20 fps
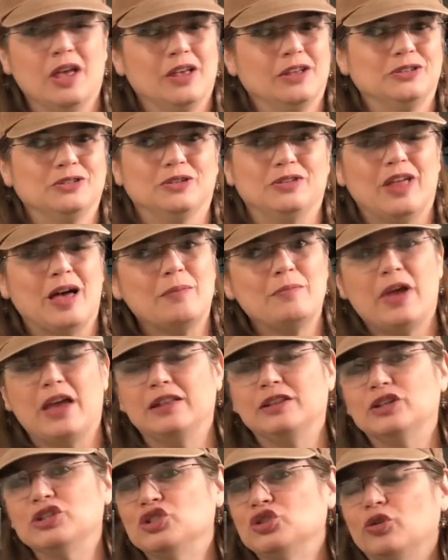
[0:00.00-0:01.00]
So that
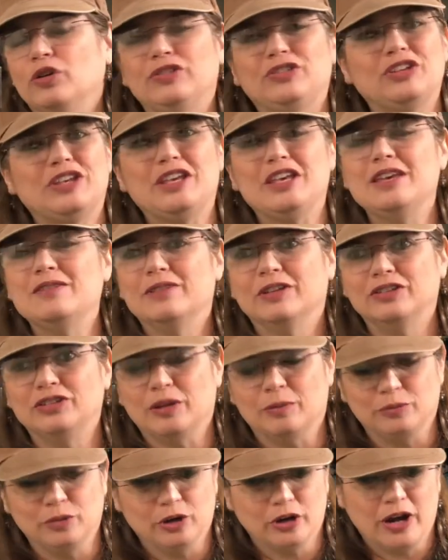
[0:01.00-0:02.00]
made the choice even
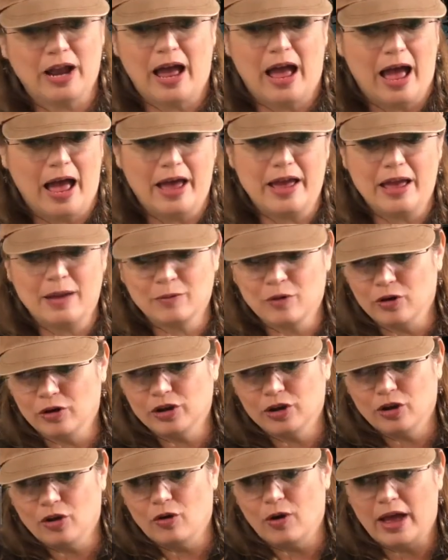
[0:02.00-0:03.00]
simpler. I am
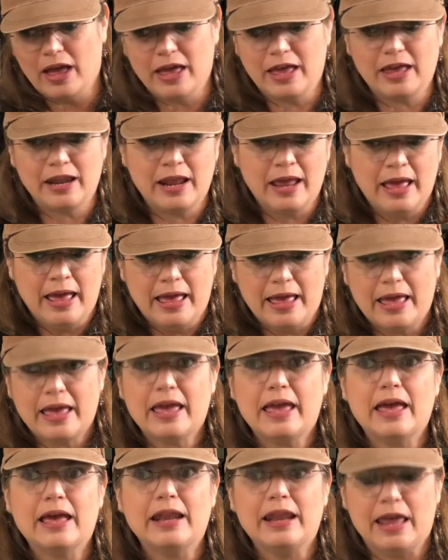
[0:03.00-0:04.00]
going to go ahead
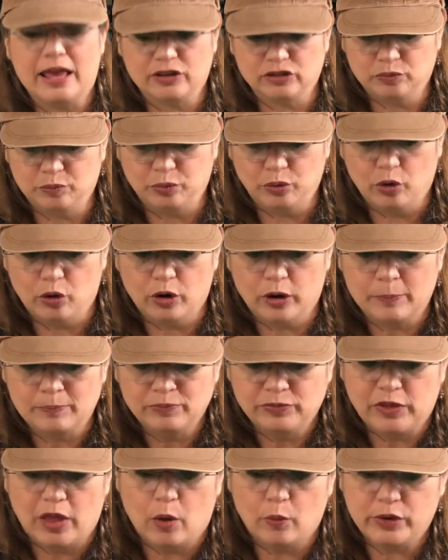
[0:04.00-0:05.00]
and explore.
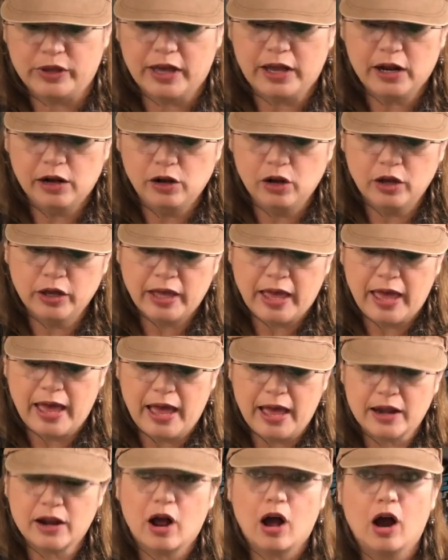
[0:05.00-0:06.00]
Now, we got to look
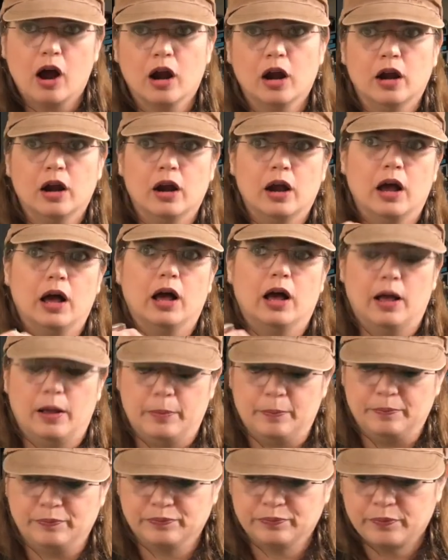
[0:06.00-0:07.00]
at
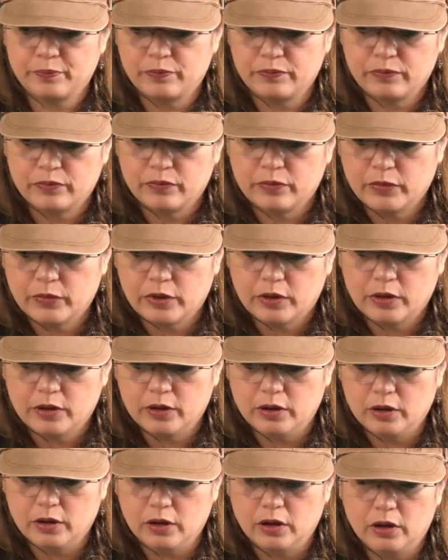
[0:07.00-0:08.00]
our
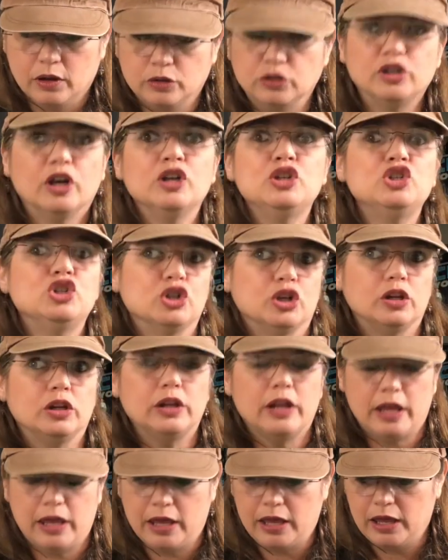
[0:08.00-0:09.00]

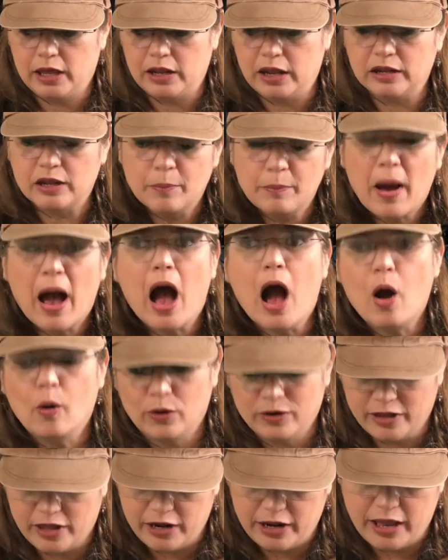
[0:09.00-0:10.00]
dungeon and the
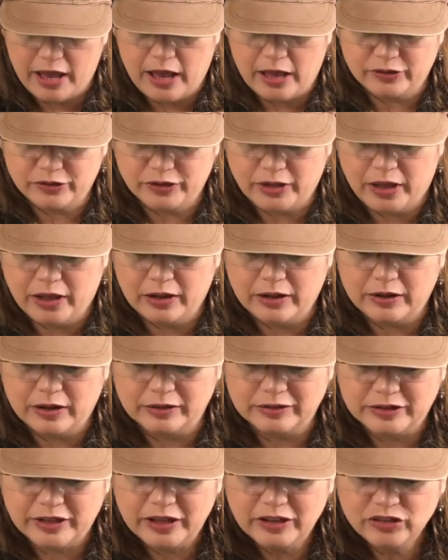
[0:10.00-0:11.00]
power that it has. And
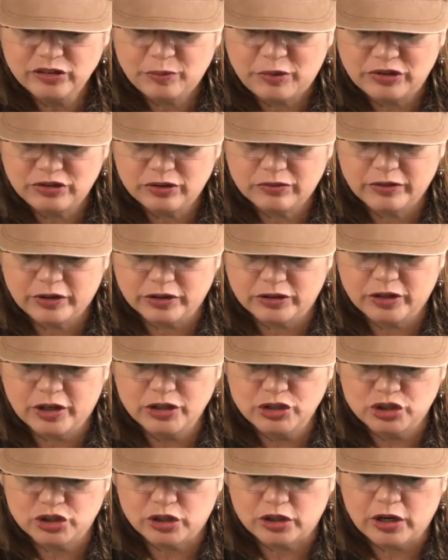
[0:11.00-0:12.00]
this specific
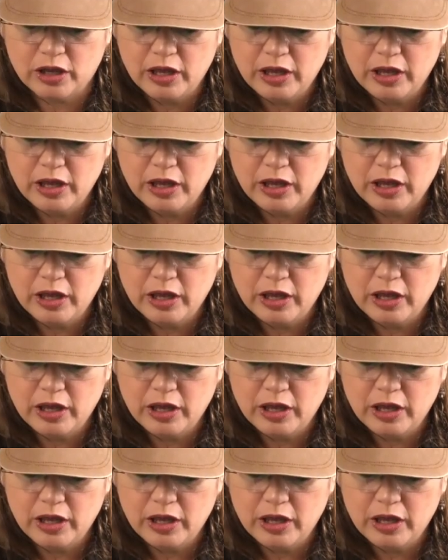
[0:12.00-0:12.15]
dungeon